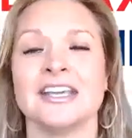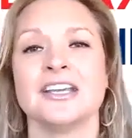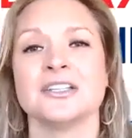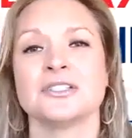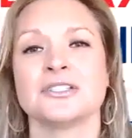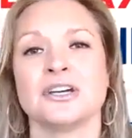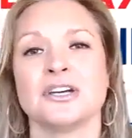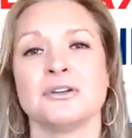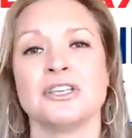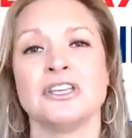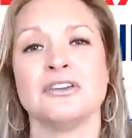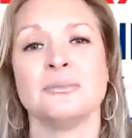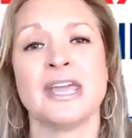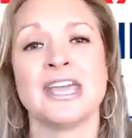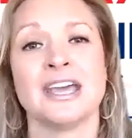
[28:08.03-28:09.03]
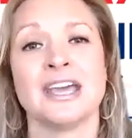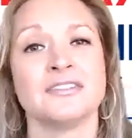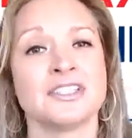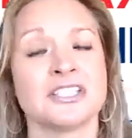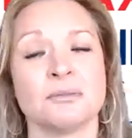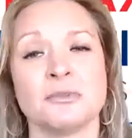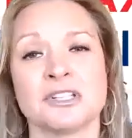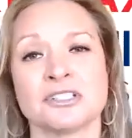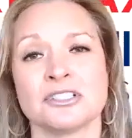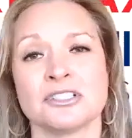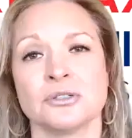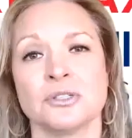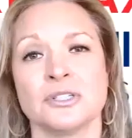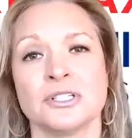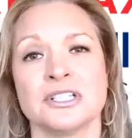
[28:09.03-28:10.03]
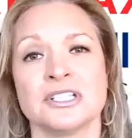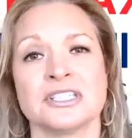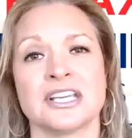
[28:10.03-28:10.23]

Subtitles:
So you may have similar tools.